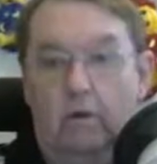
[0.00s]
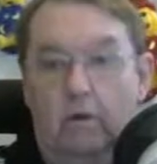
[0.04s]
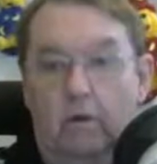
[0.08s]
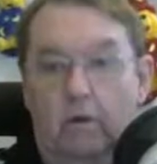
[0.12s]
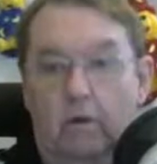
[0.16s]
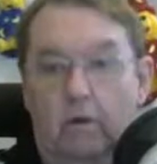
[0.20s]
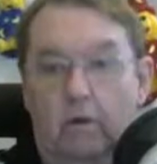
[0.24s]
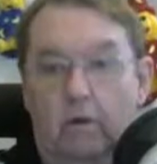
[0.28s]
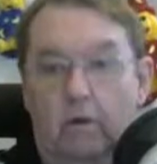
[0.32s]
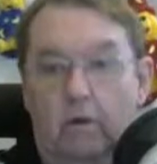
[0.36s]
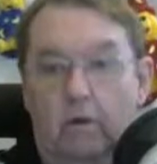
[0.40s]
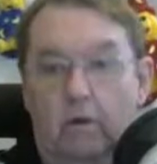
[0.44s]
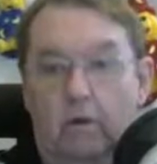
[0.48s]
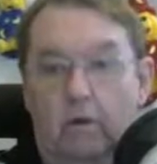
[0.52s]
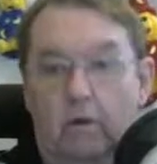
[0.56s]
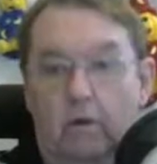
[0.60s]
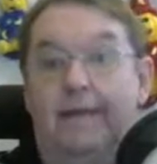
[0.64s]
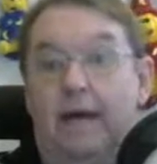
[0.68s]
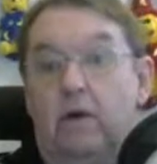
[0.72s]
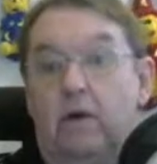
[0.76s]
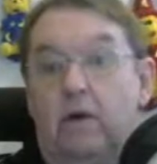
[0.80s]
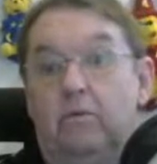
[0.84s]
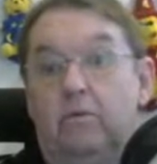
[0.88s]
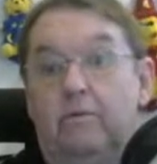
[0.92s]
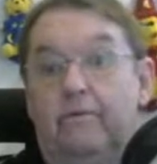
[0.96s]
Right,
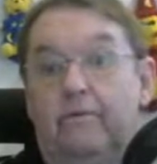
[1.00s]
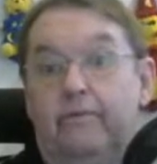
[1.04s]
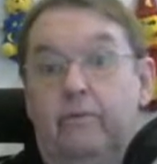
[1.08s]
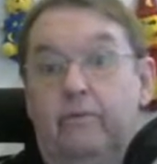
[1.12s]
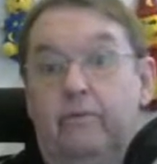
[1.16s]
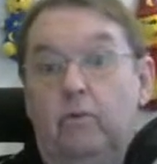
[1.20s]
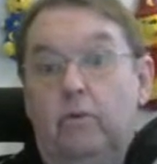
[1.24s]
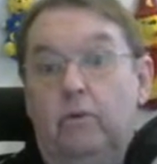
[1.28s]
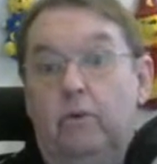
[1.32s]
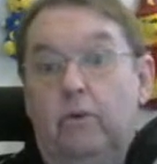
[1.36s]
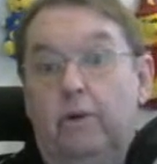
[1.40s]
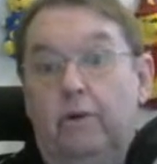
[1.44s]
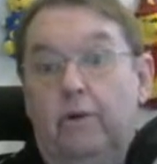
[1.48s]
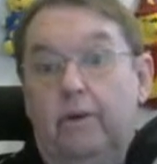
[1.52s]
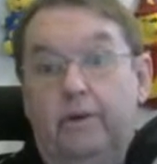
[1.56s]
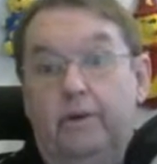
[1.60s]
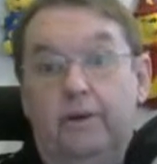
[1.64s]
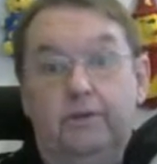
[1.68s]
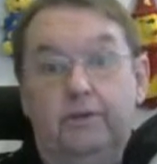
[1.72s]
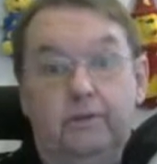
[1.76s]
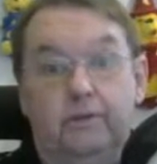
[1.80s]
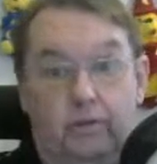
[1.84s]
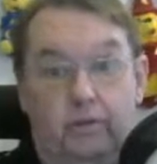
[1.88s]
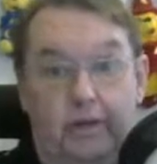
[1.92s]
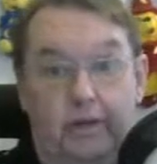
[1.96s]
now for
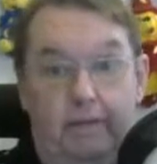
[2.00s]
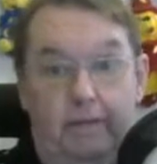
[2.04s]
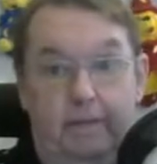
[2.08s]
the stream.